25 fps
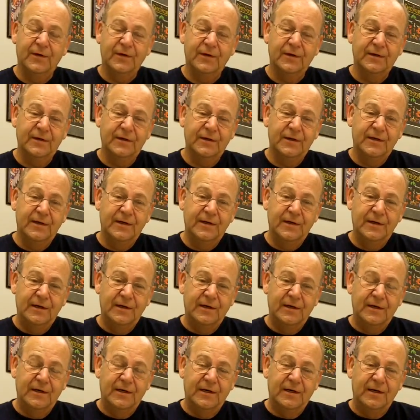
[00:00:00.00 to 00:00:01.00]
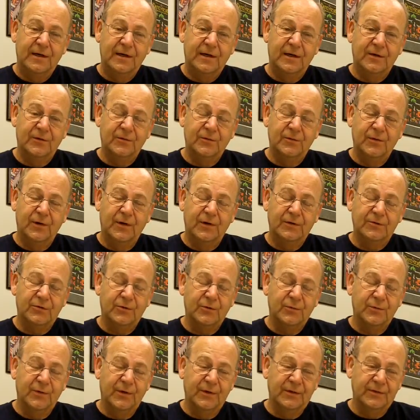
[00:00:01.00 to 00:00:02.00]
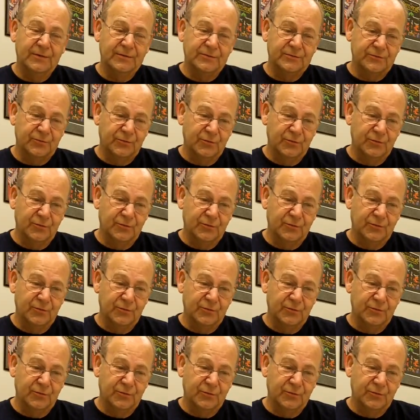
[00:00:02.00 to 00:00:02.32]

a tremendous